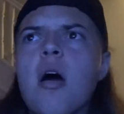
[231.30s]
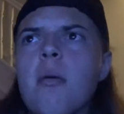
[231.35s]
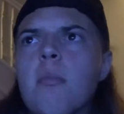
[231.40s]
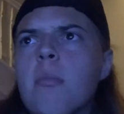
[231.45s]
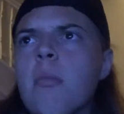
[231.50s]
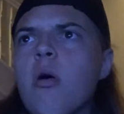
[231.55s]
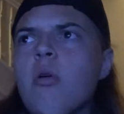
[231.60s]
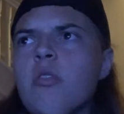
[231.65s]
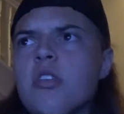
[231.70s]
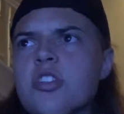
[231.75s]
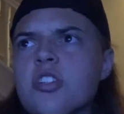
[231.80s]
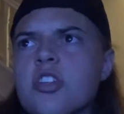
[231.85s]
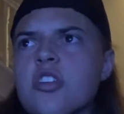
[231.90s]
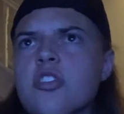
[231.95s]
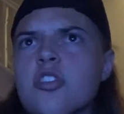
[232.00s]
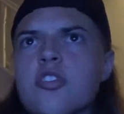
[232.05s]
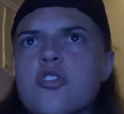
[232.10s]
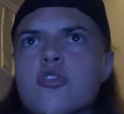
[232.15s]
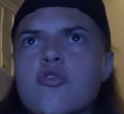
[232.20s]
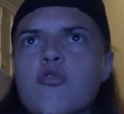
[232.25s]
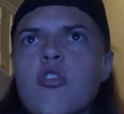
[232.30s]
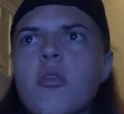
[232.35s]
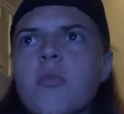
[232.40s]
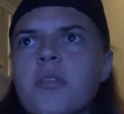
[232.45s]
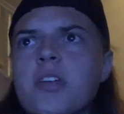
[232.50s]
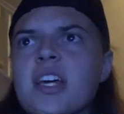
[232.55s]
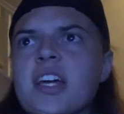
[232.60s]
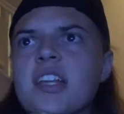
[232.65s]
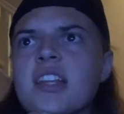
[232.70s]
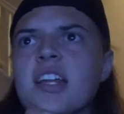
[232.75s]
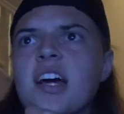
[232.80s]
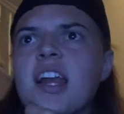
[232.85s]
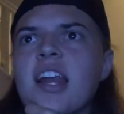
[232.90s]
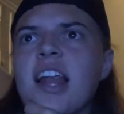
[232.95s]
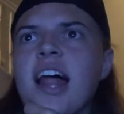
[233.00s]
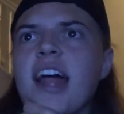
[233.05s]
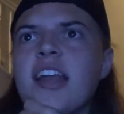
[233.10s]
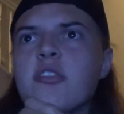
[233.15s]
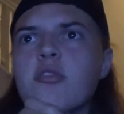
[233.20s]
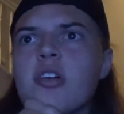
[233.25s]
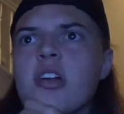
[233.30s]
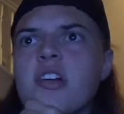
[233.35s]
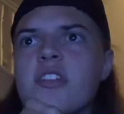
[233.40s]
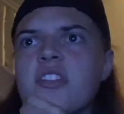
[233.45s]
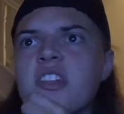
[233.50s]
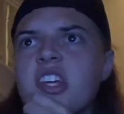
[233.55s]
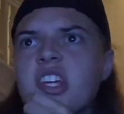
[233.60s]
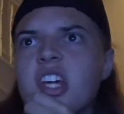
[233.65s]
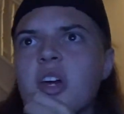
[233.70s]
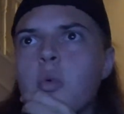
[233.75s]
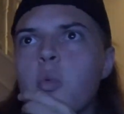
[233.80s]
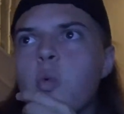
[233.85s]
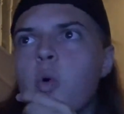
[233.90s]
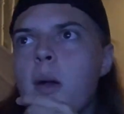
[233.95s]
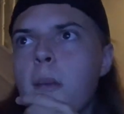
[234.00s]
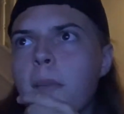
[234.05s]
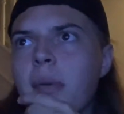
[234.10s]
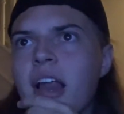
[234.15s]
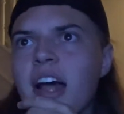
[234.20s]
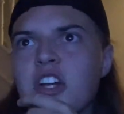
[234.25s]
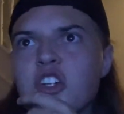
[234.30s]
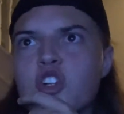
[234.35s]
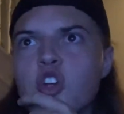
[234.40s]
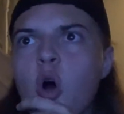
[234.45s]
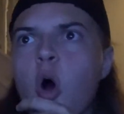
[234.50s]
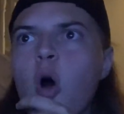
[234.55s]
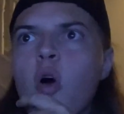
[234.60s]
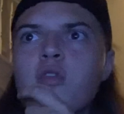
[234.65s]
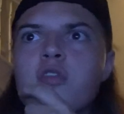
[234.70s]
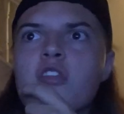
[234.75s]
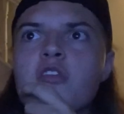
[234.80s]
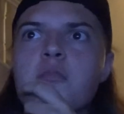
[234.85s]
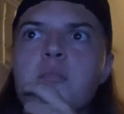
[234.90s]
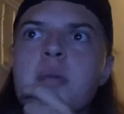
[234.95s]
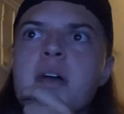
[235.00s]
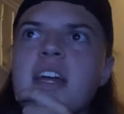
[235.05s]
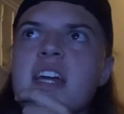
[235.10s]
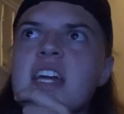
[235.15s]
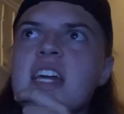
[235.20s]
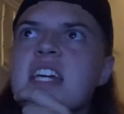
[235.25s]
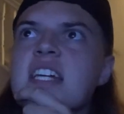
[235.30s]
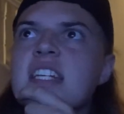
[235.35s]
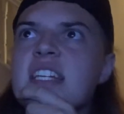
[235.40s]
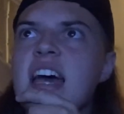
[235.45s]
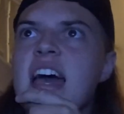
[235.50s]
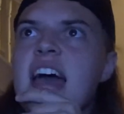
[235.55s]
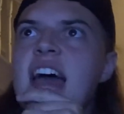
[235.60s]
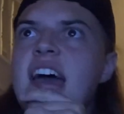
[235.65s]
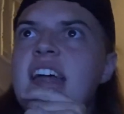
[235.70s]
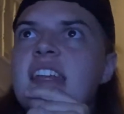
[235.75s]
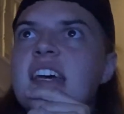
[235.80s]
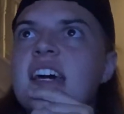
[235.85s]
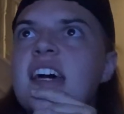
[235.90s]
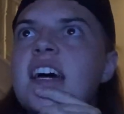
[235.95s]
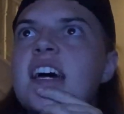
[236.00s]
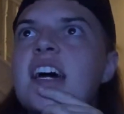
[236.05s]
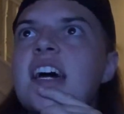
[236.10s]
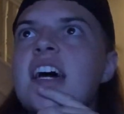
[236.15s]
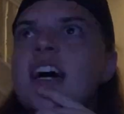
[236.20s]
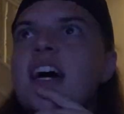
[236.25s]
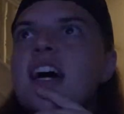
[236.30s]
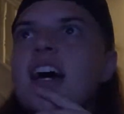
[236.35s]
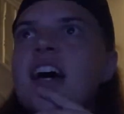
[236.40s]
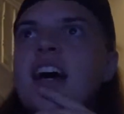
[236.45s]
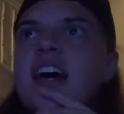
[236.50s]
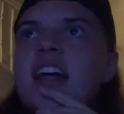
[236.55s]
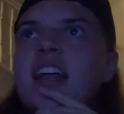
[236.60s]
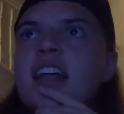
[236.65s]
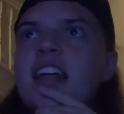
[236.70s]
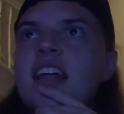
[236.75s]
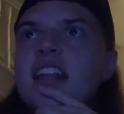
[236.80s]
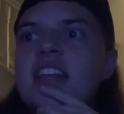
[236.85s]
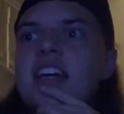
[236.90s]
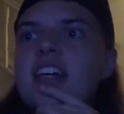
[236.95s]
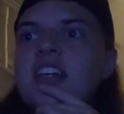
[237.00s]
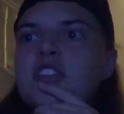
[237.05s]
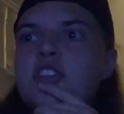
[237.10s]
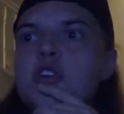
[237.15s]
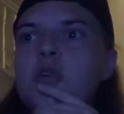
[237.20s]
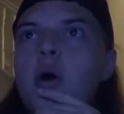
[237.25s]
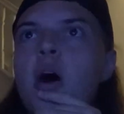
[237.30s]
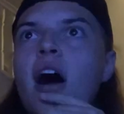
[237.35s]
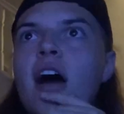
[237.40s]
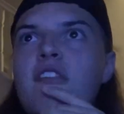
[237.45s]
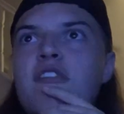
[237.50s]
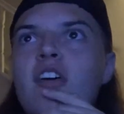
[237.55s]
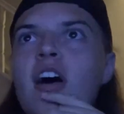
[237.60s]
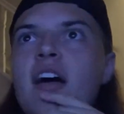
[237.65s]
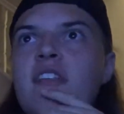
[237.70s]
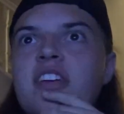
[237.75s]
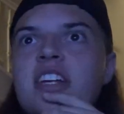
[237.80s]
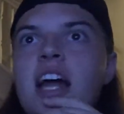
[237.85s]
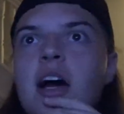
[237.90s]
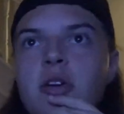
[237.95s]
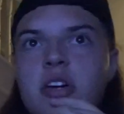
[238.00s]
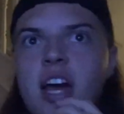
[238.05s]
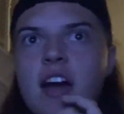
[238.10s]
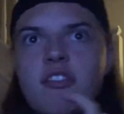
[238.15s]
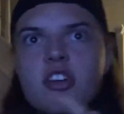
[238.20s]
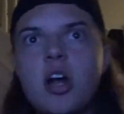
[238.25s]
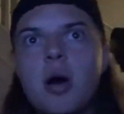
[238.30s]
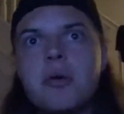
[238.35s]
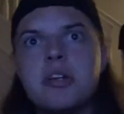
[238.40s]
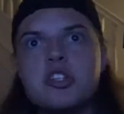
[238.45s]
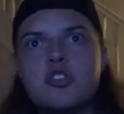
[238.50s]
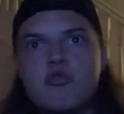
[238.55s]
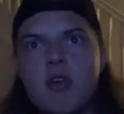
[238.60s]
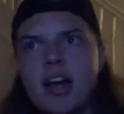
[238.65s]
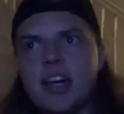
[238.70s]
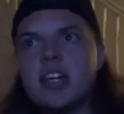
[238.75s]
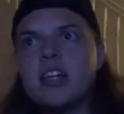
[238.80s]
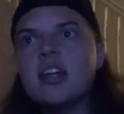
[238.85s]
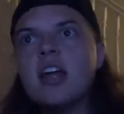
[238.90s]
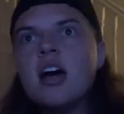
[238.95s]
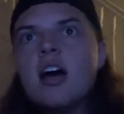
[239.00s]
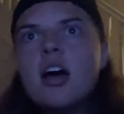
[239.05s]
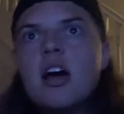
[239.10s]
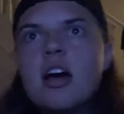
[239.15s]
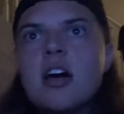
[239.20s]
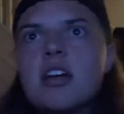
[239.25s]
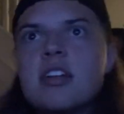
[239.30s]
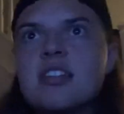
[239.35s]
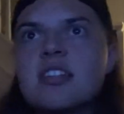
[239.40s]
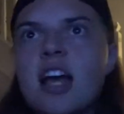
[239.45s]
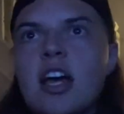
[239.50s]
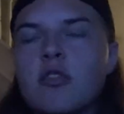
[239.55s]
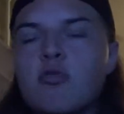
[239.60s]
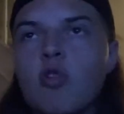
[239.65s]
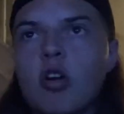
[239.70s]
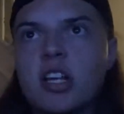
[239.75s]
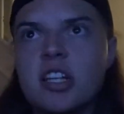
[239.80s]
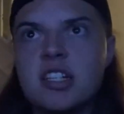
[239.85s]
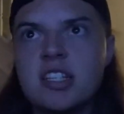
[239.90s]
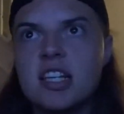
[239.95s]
Morrison just drop-kicked the ladder. And I think it whiplashed off of Big E's head. These two high-fiving now. Kevin Owens dragging Seth Rollins.